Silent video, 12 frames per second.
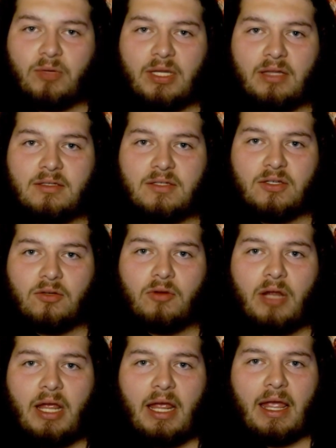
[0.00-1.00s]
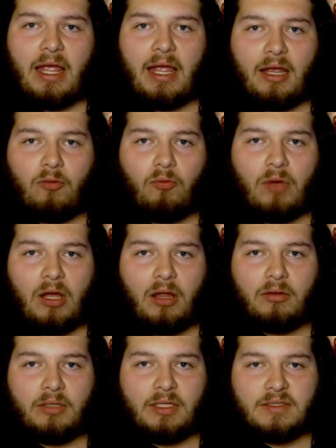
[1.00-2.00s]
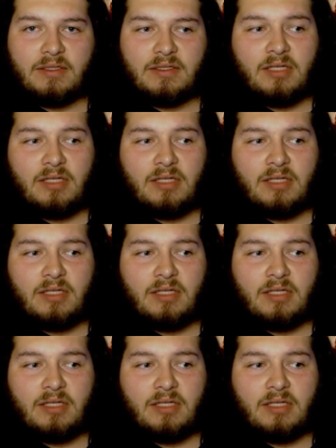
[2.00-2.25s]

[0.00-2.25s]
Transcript: the two, and while it's